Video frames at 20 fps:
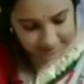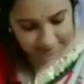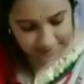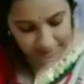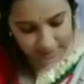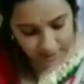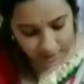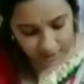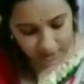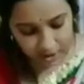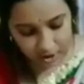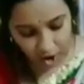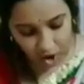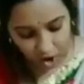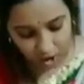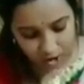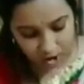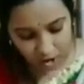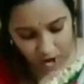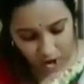deer
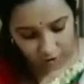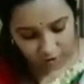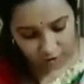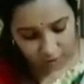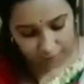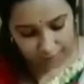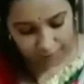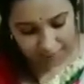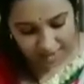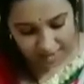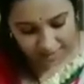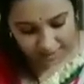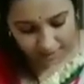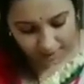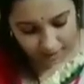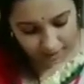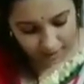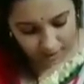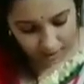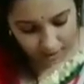thought of a
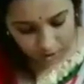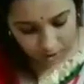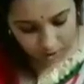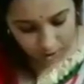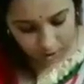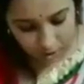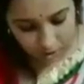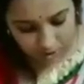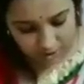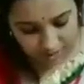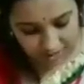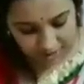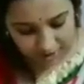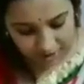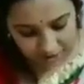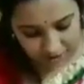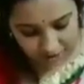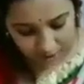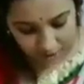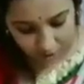plan to
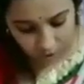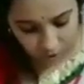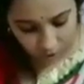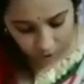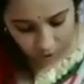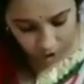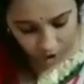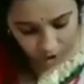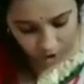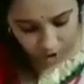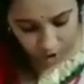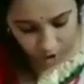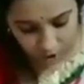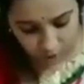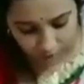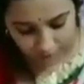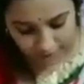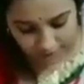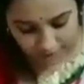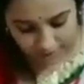save the crow or
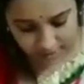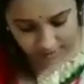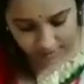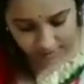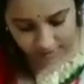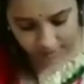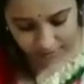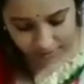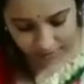tortoise.